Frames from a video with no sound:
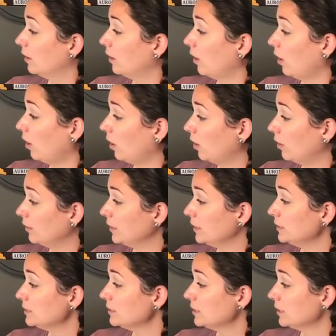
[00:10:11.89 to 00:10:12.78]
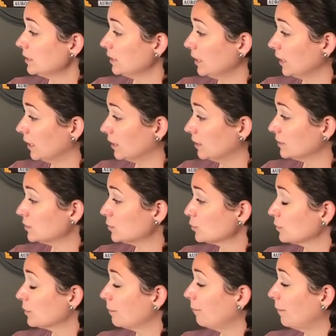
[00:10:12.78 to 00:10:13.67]
All these things
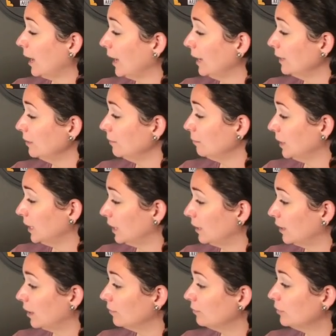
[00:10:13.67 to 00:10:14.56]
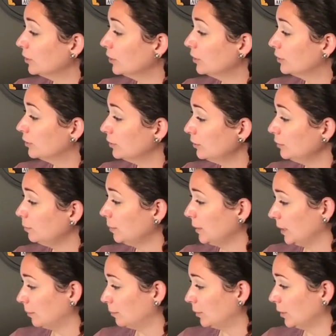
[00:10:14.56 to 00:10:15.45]
remind me of the good
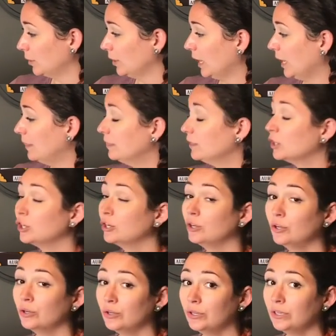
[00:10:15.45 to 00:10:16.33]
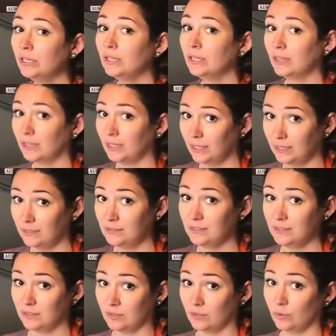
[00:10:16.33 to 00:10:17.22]
people and the good
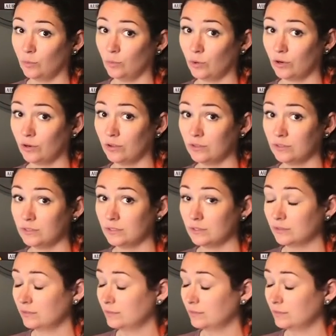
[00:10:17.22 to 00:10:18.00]
things in the world.